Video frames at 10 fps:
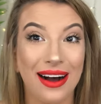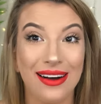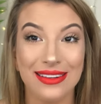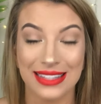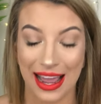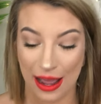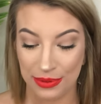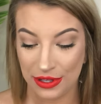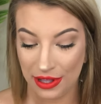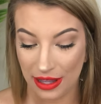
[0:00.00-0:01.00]
else. I
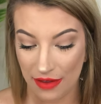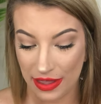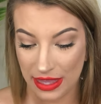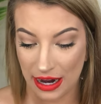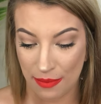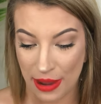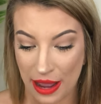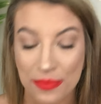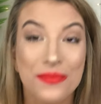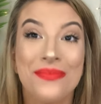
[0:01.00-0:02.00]
absolutely love it there.
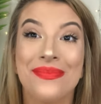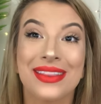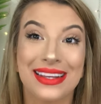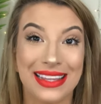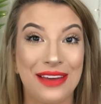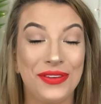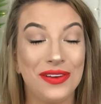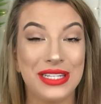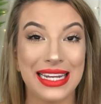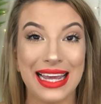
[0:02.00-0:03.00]
But if
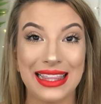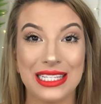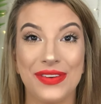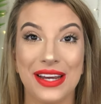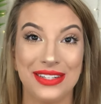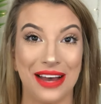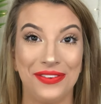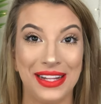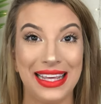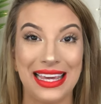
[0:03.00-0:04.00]
you did like this video,
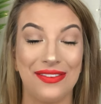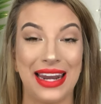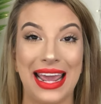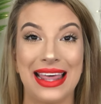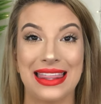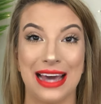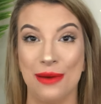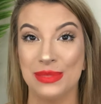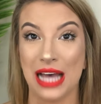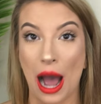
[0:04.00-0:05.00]
definitely give it a
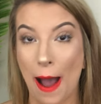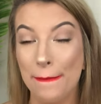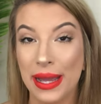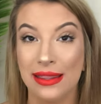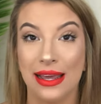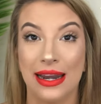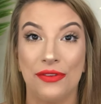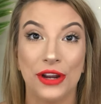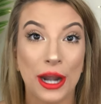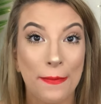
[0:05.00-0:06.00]
thumbs up. And then
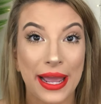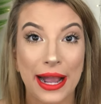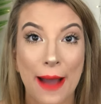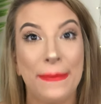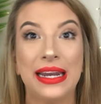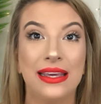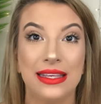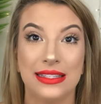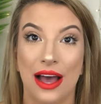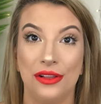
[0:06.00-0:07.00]
if you're gonna pick up any of
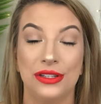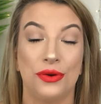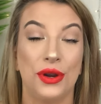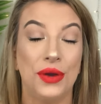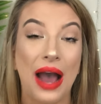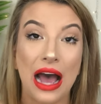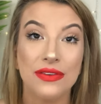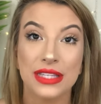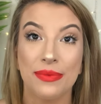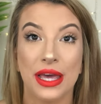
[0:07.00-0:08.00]
these colors or you have
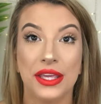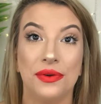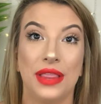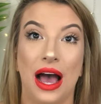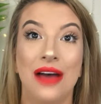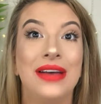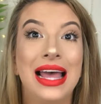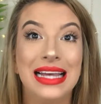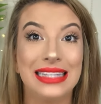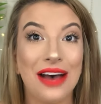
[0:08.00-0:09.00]
some that you love,
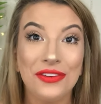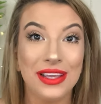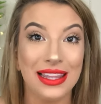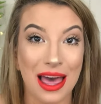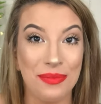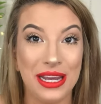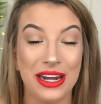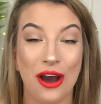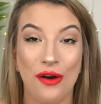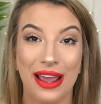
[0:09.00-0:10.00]
definitely let me
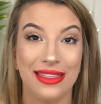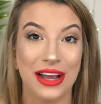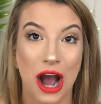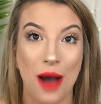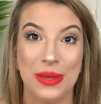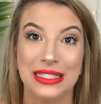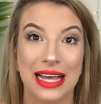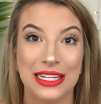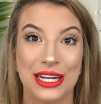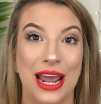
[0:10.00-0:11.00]
know in the comment
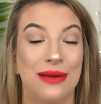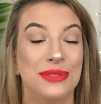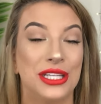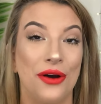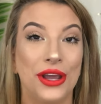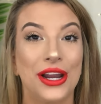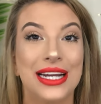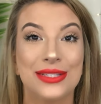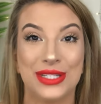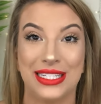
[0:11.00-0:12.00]
section. I am so
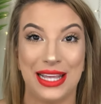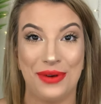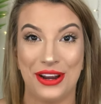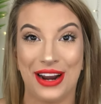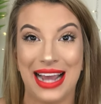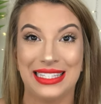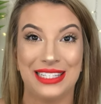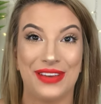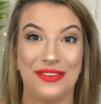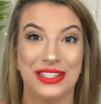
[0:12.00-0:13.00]
curious to see what your
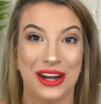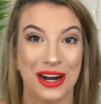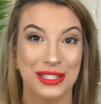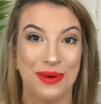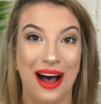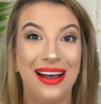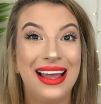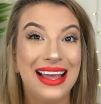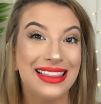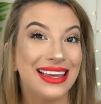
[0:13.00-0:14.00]
guys' favorites are as well.
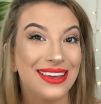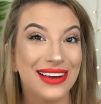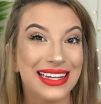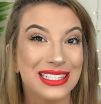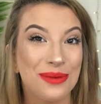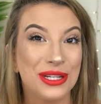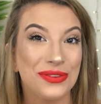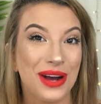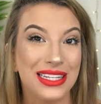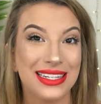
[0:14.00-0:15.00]
Thank you guys so much
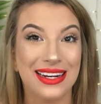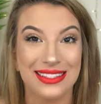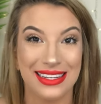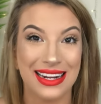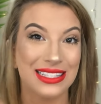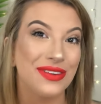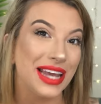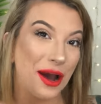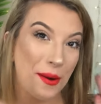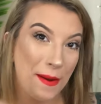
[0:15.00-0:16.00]
for watching and I'll see you next
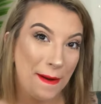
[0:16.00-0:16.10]
video.